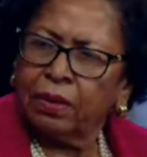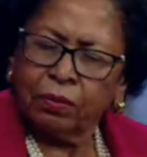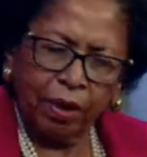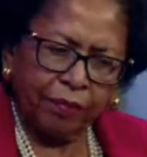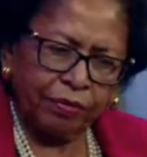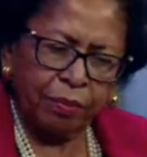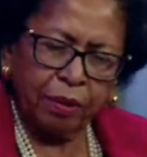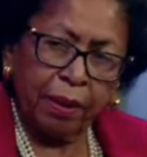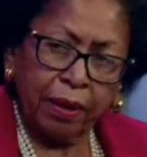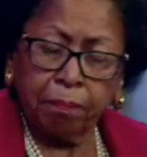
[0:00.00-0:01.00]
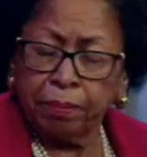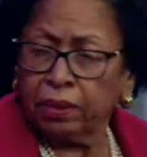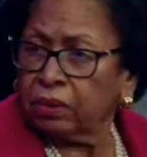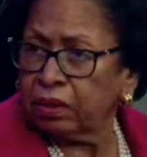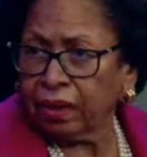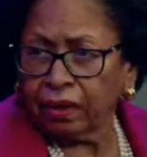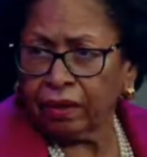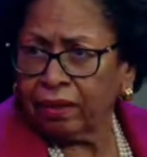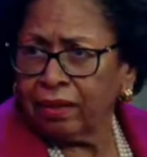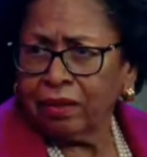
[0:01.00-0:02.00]
We have to be about building
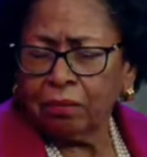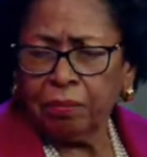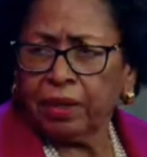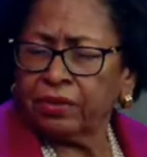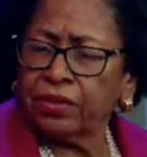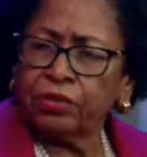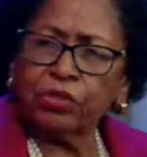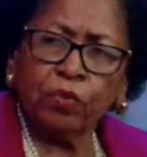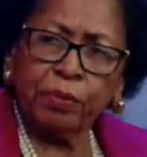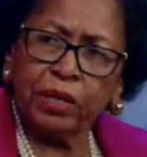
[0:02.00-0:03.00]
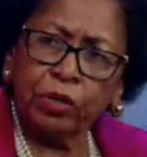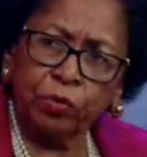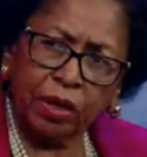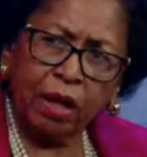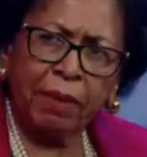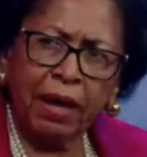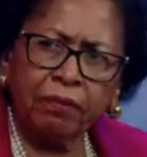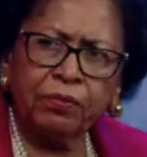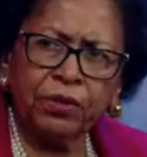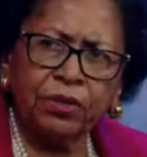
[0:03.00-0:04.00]
because there's so many who will come
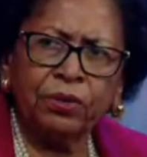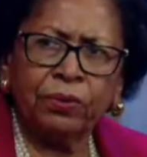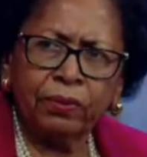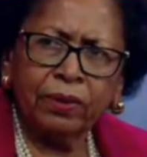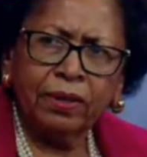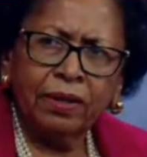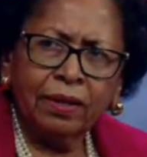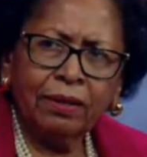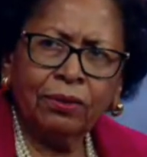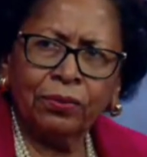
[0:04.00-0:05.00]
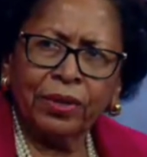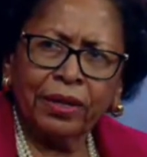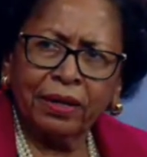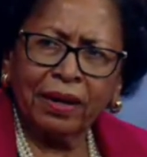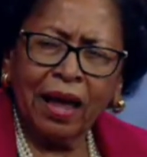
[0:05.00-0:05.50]
after you mm-hmm. who need it.